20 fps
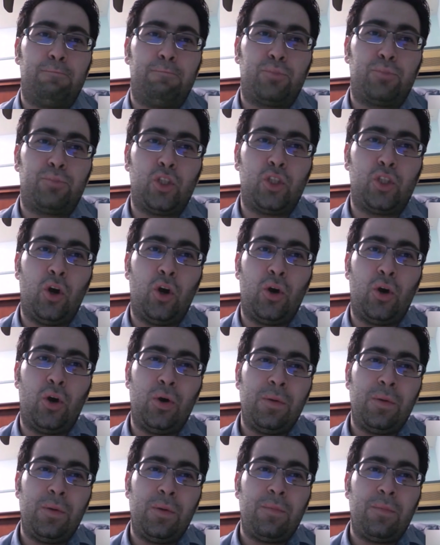
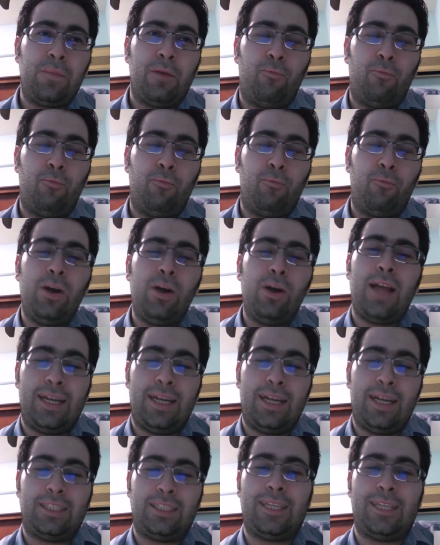So what
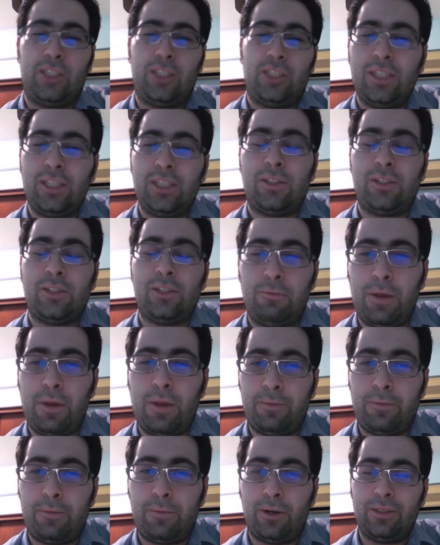I suggest to
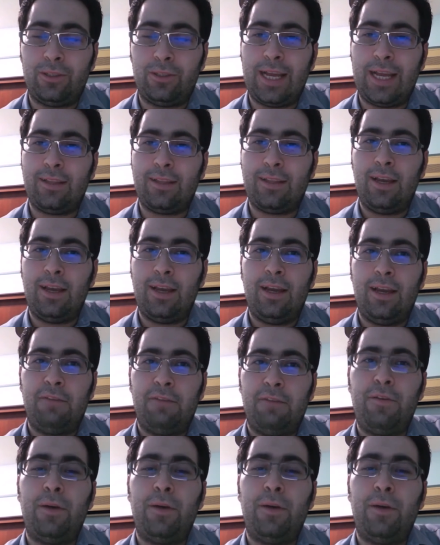people that
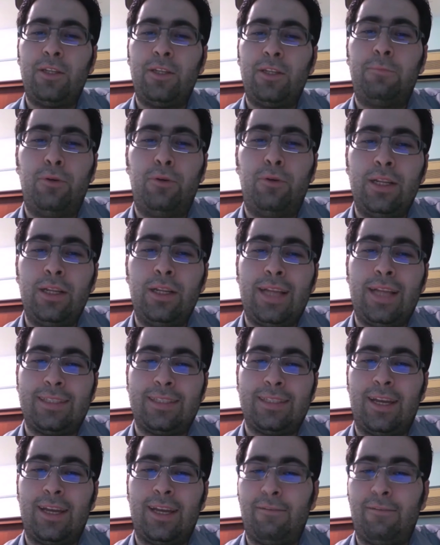we better put it
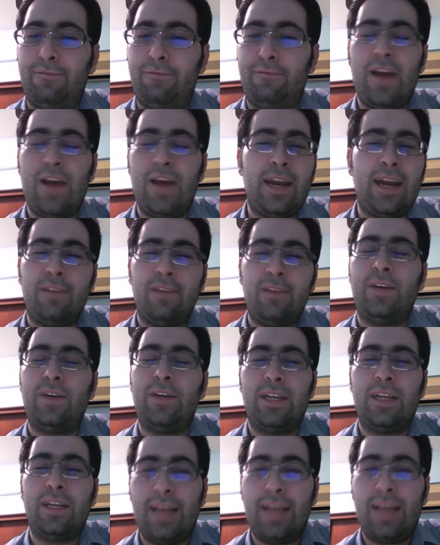as a very,
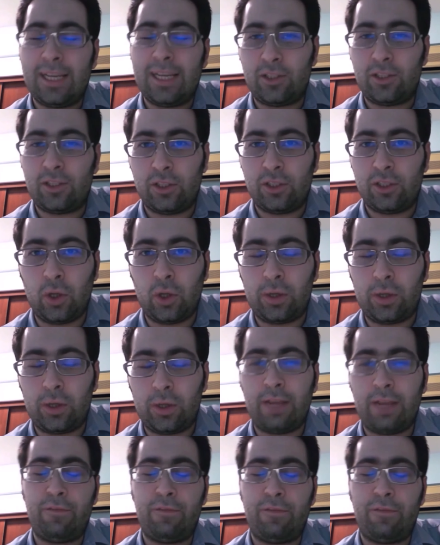very last
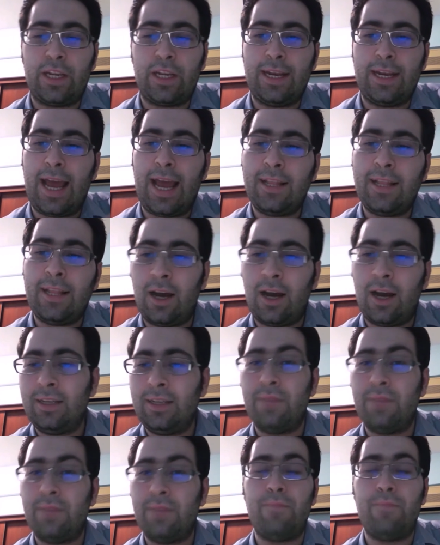resort. If we can add
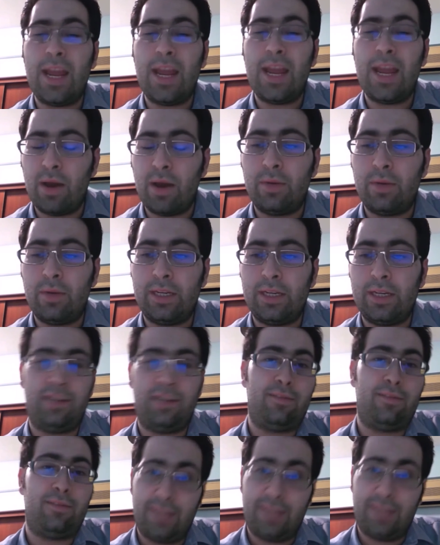on the main
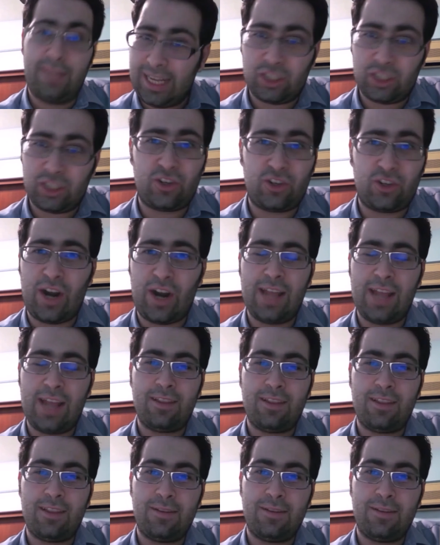memory, that's great,